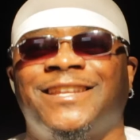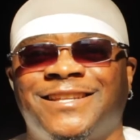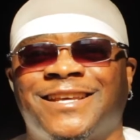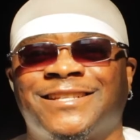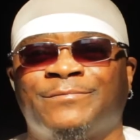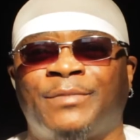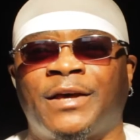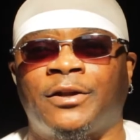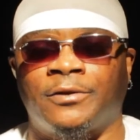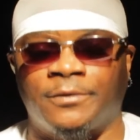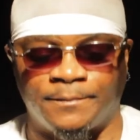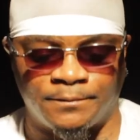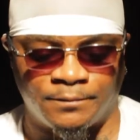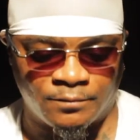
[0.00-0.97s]
That's better.
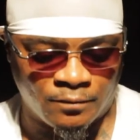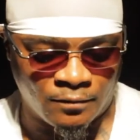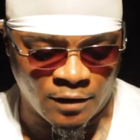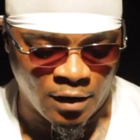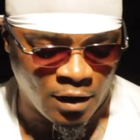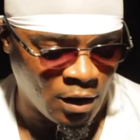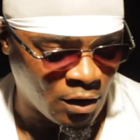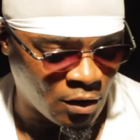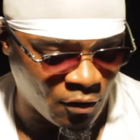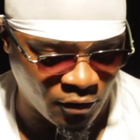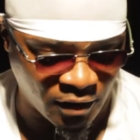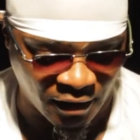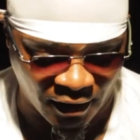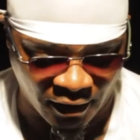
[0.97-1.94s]

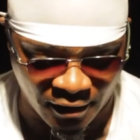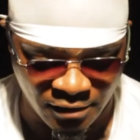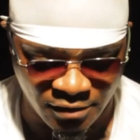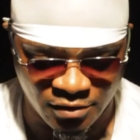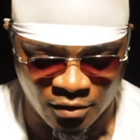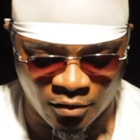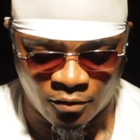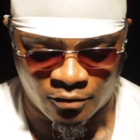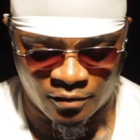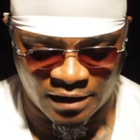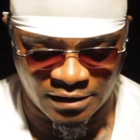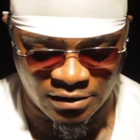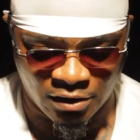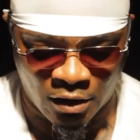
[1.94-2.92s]
Okay, so
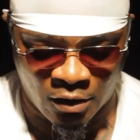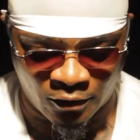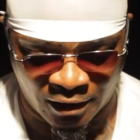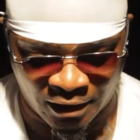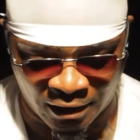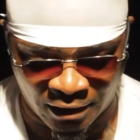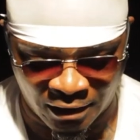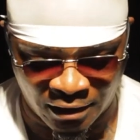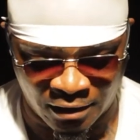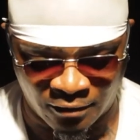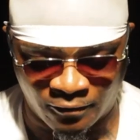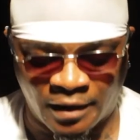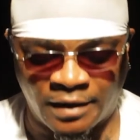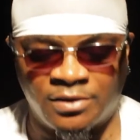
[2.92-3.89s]
let's go ahead and
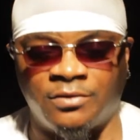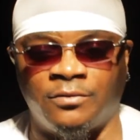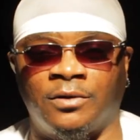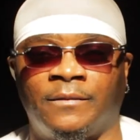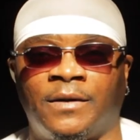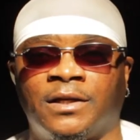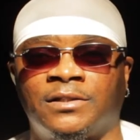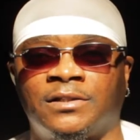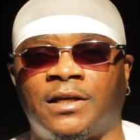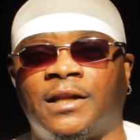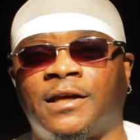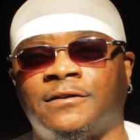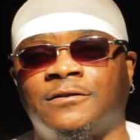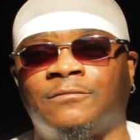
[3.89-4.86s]
get right to it, man.
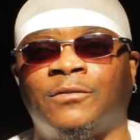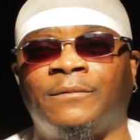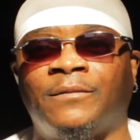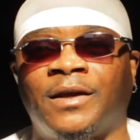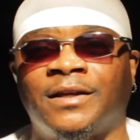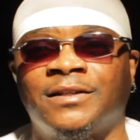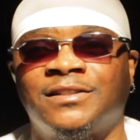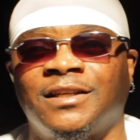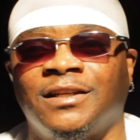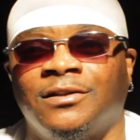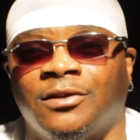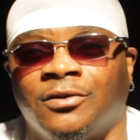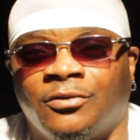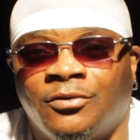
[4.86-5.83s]
Shout out to my man T.
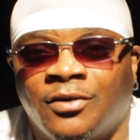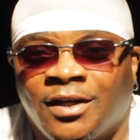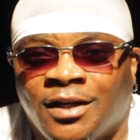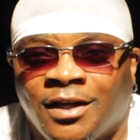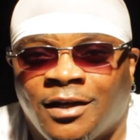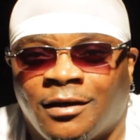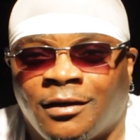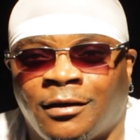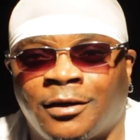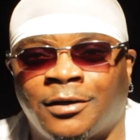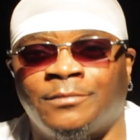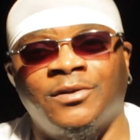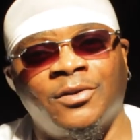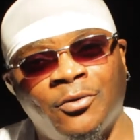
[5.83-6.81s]
Lou.
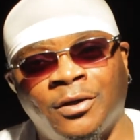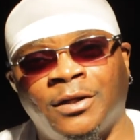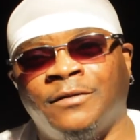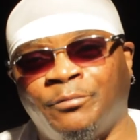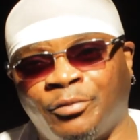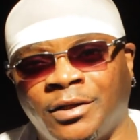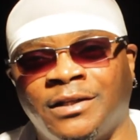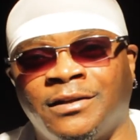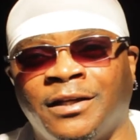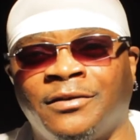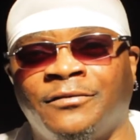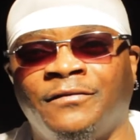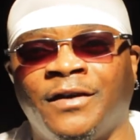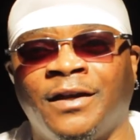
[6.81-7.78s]
Um, throwing a pretty
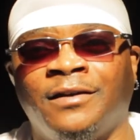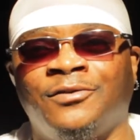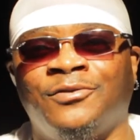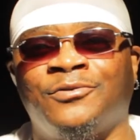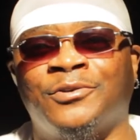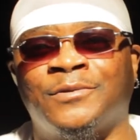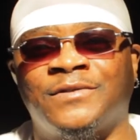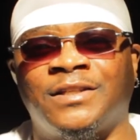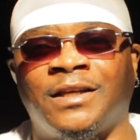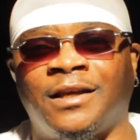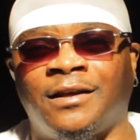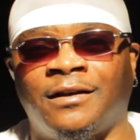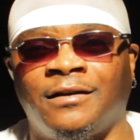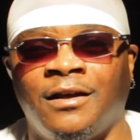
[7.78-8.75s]
lit event, you know what I'm
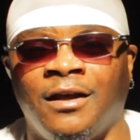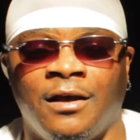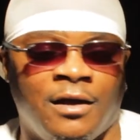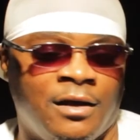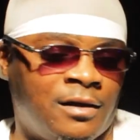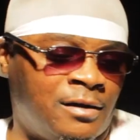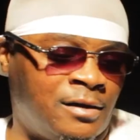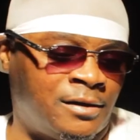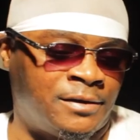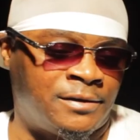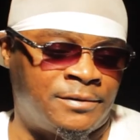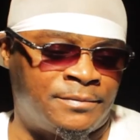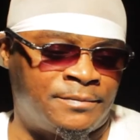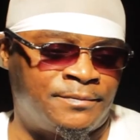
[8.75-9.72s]
saying?
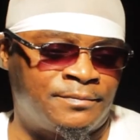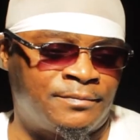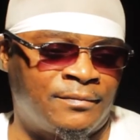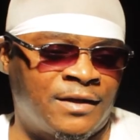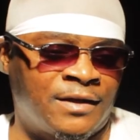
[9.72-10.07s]
Um,